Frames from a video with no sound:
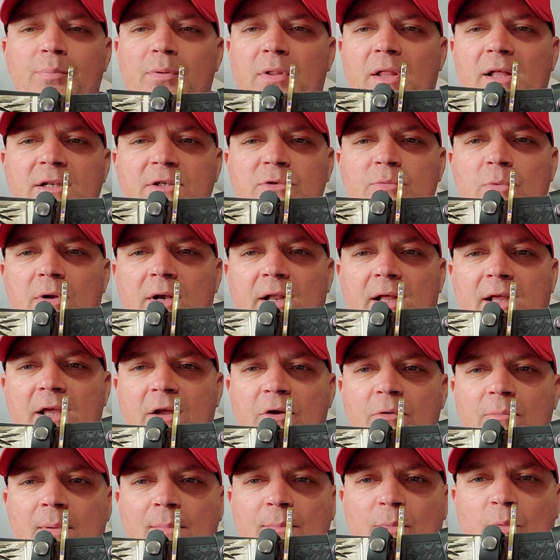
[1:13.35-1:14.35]
pledge one. I
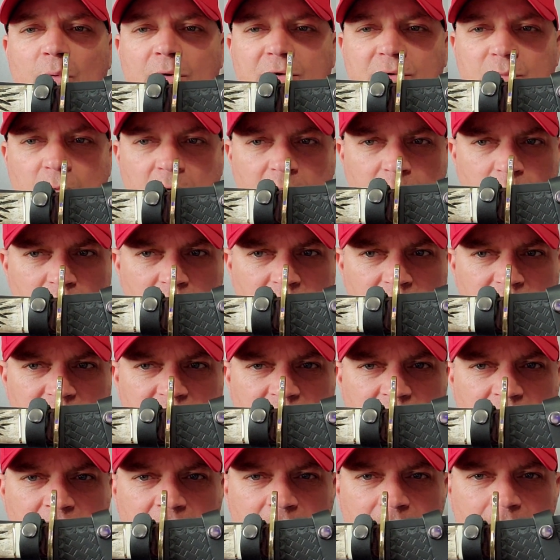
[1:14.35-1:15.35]
can't remember which one it was.